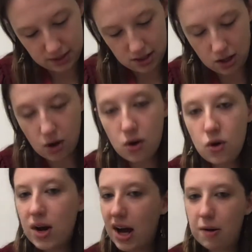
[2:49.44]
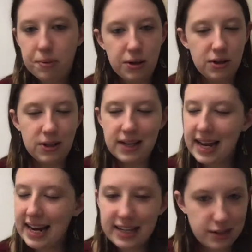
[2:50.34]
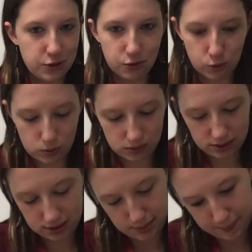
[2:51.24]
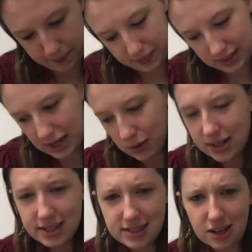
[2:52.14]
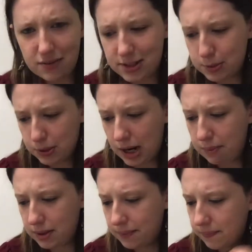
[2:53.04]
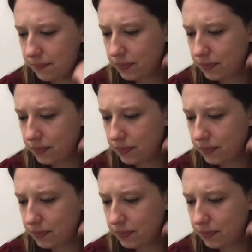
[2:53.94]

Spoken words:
Oh, how Paul hated the rules. How could he solve this problem?